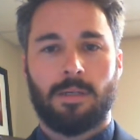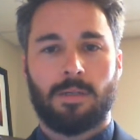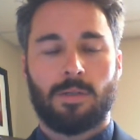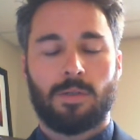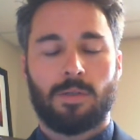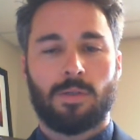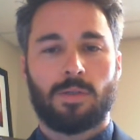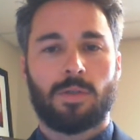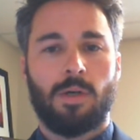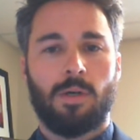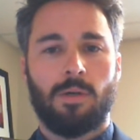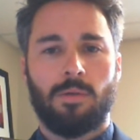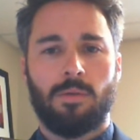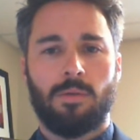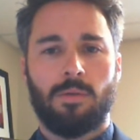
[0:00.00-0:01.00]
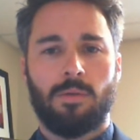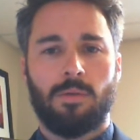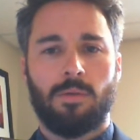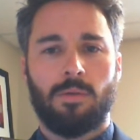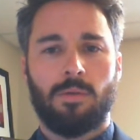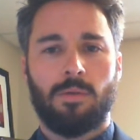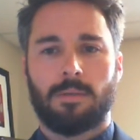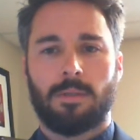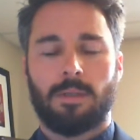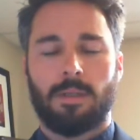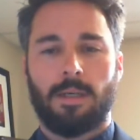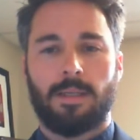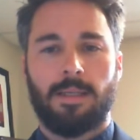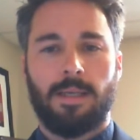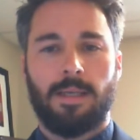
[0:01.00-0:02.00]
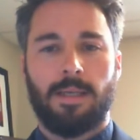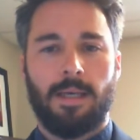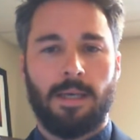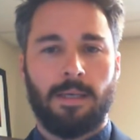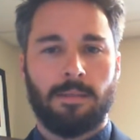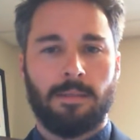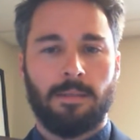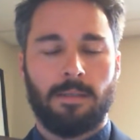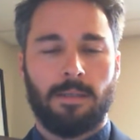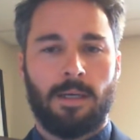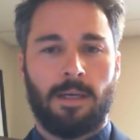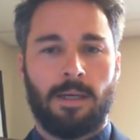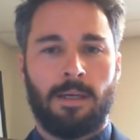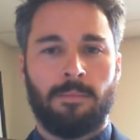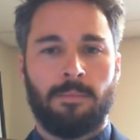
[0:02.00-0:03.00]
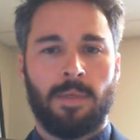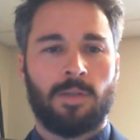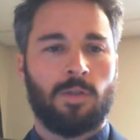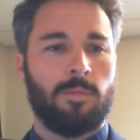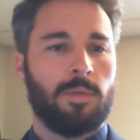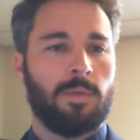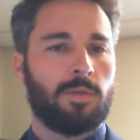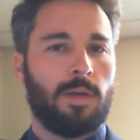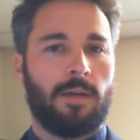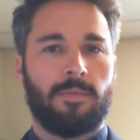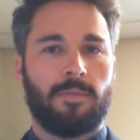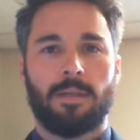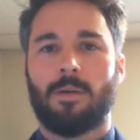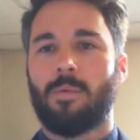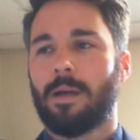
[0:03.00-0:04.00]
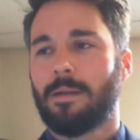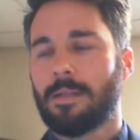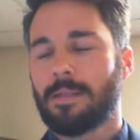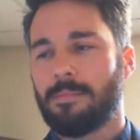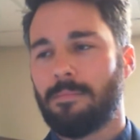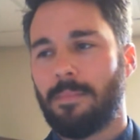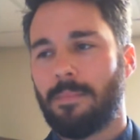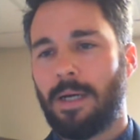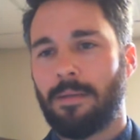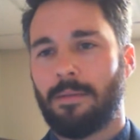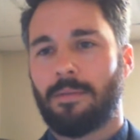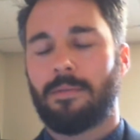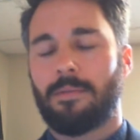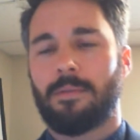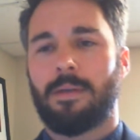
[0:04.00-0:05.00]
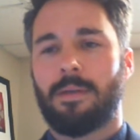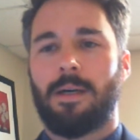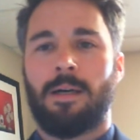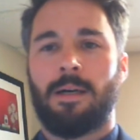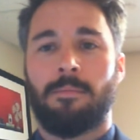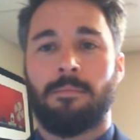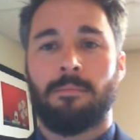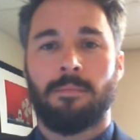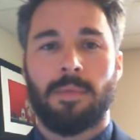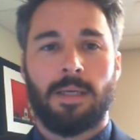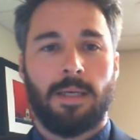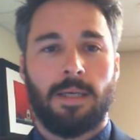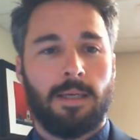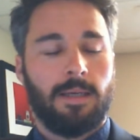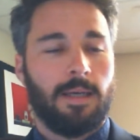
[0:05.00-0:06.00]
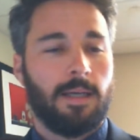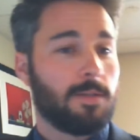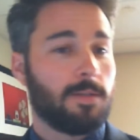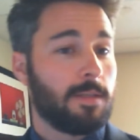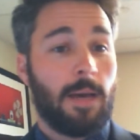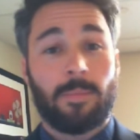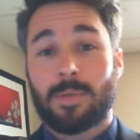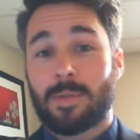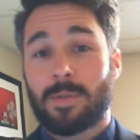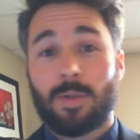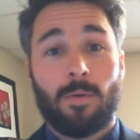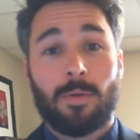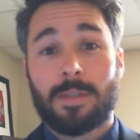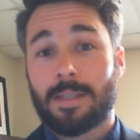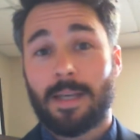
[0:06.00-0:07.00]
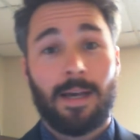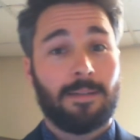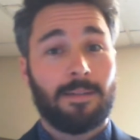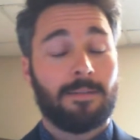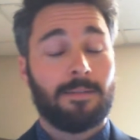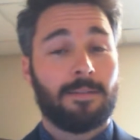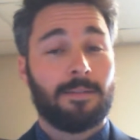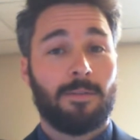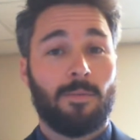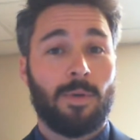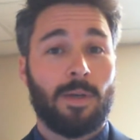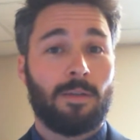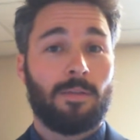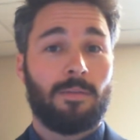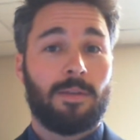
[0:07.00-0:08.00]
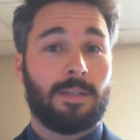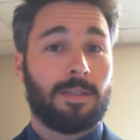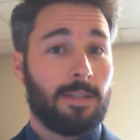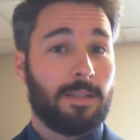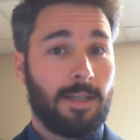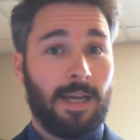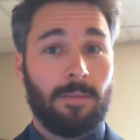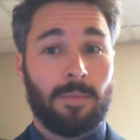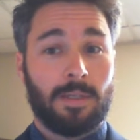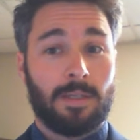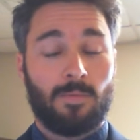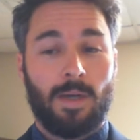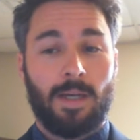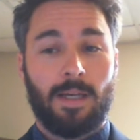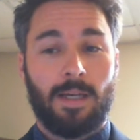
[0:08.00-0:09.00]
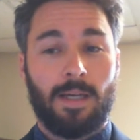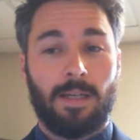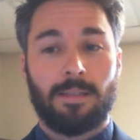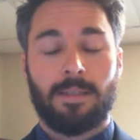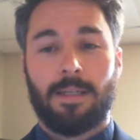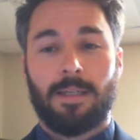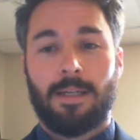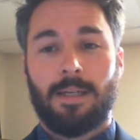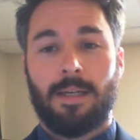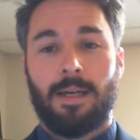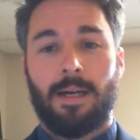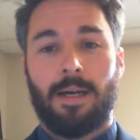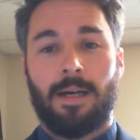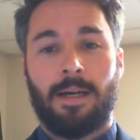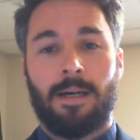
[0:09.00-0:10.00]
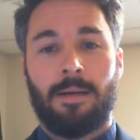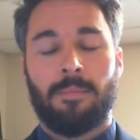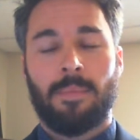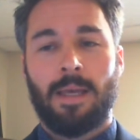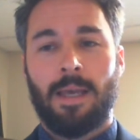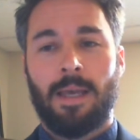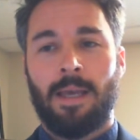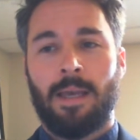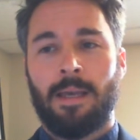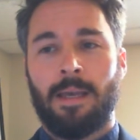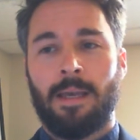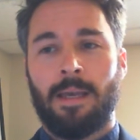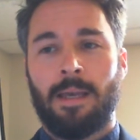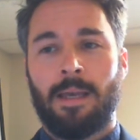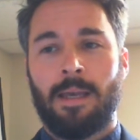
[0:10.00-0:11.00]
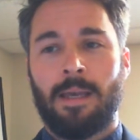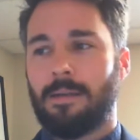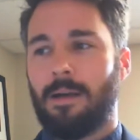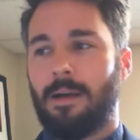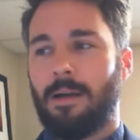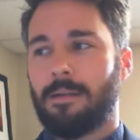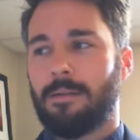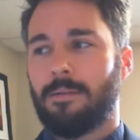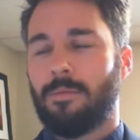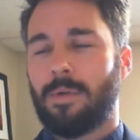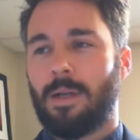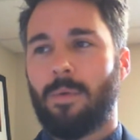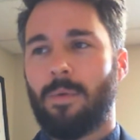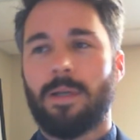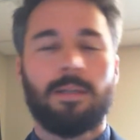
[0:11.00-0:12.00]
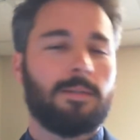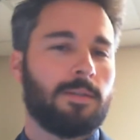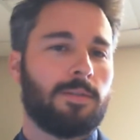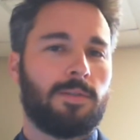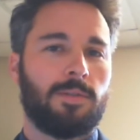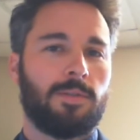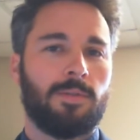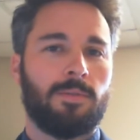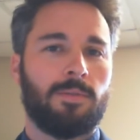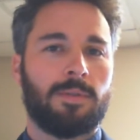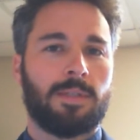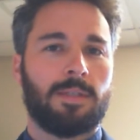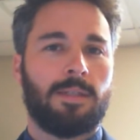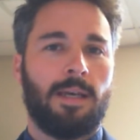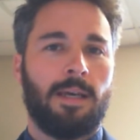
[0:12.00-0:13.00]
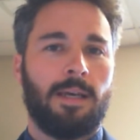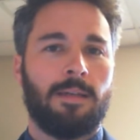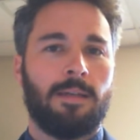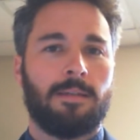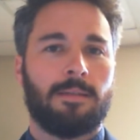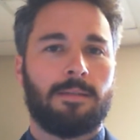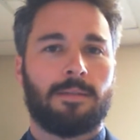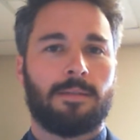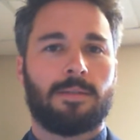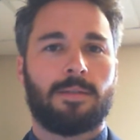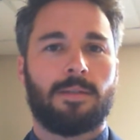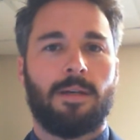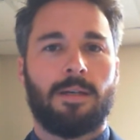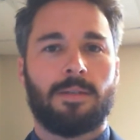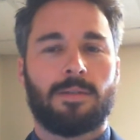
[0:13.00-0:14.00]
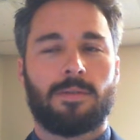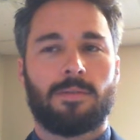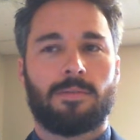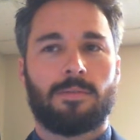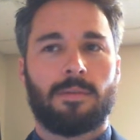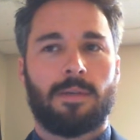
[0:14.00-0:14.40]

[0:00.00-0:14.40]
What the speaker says: So again, it's Human Trafficking Awareness Month. It just happens to coincide with this indictment as well. And what I wanted to do today is discuss